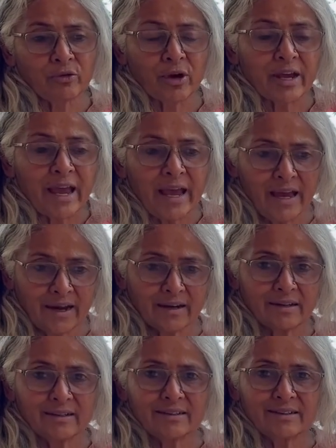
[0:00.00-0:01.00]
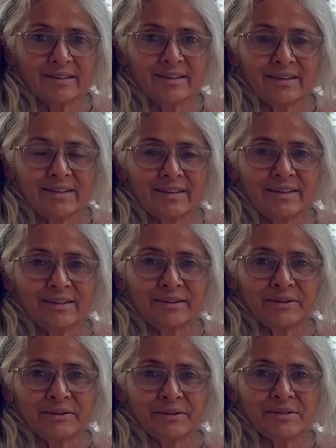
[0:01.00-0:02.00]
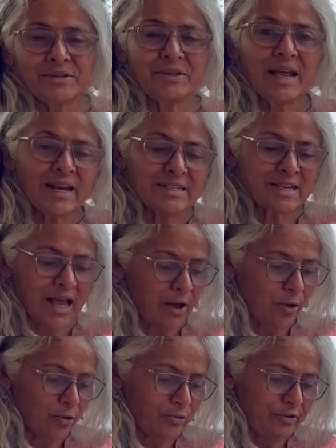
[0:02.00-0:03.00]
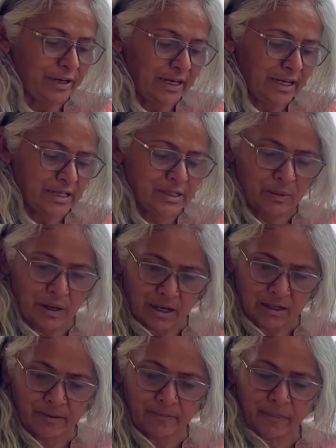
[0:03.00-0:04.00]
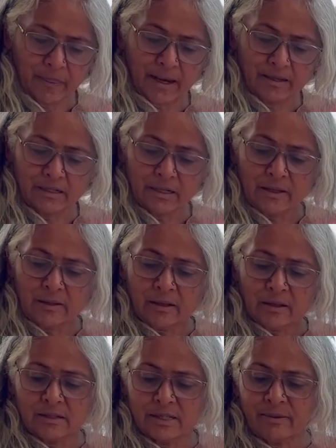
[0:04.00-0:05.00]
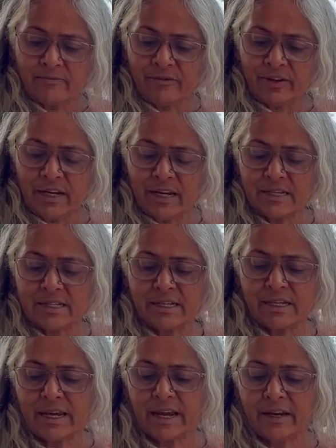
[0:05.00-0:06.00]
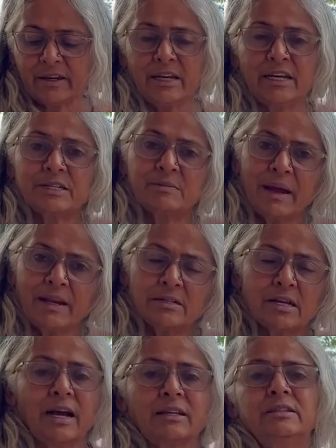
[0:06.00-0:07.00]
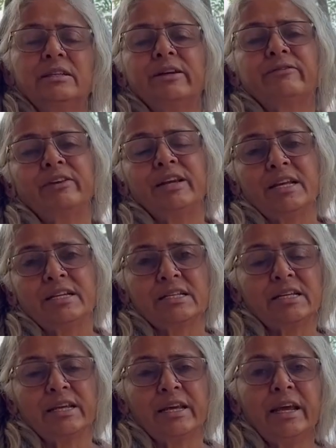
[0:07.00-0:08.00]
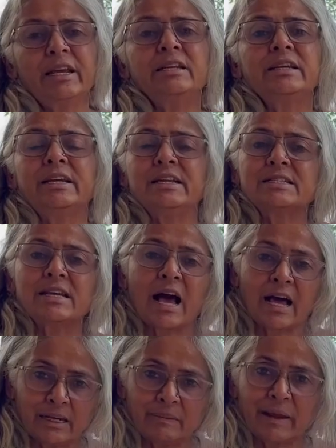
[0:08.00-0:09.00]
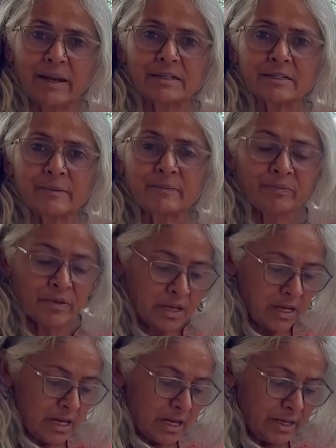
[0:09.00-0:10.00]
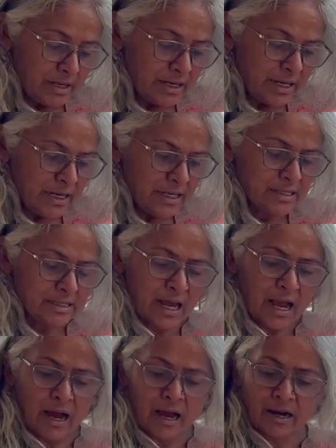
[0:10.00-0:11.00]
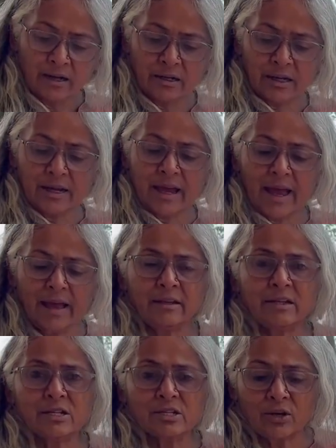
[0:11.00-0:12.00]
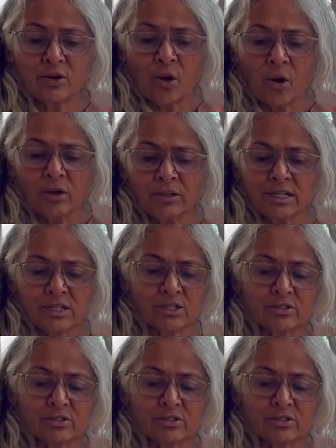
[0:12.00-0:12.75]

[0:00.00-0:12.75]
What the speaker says: care. So that's how feelings work, that some feelings indicate needs met, other feelings indicate needs unmet. Needs are, again, there's a long list